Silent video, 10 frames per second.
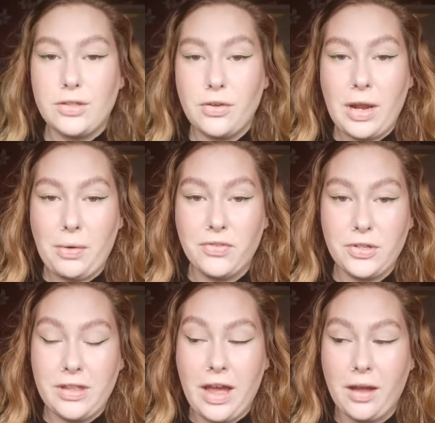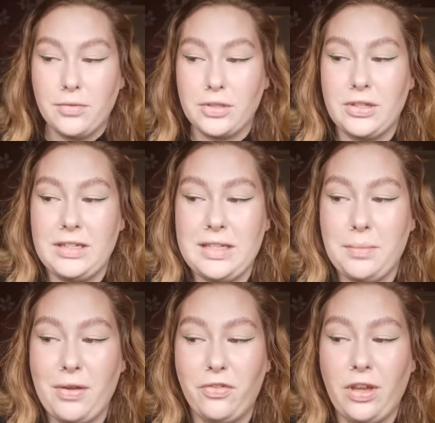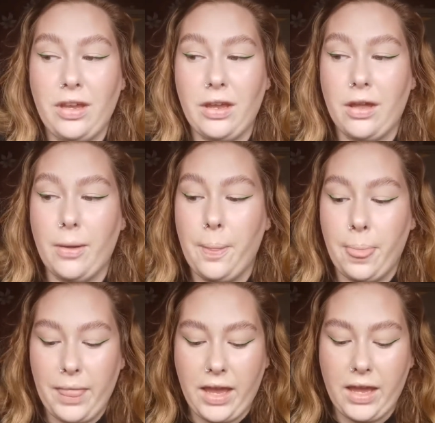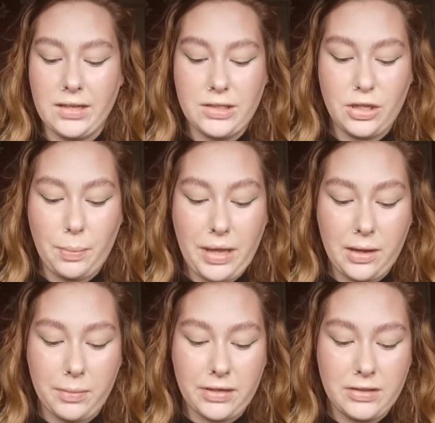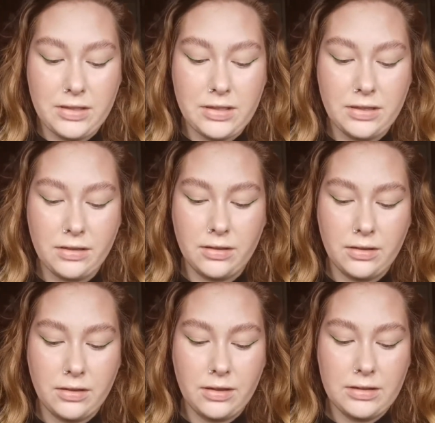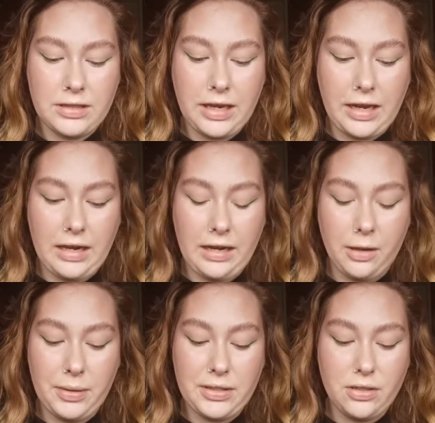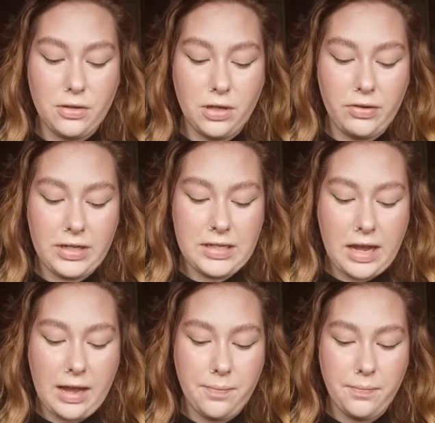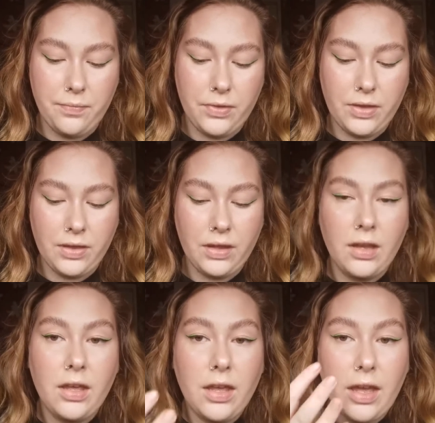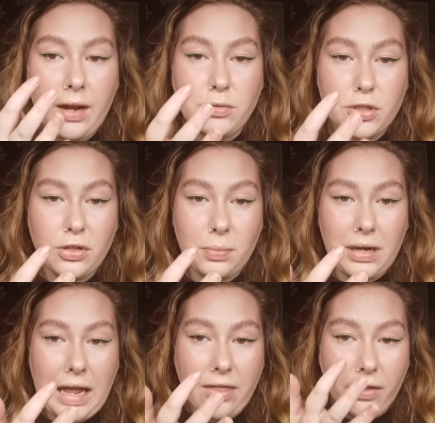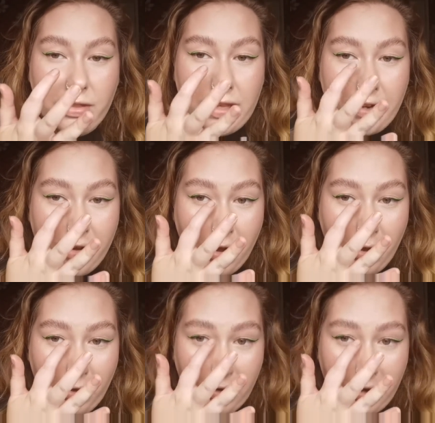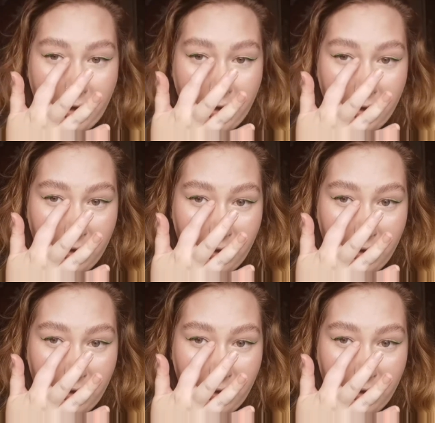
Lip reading: So now I've done that, I'm just going to dip my finger into the pigment, taking little bits of colour at a time, and I'm just going to apply that on the inner corner.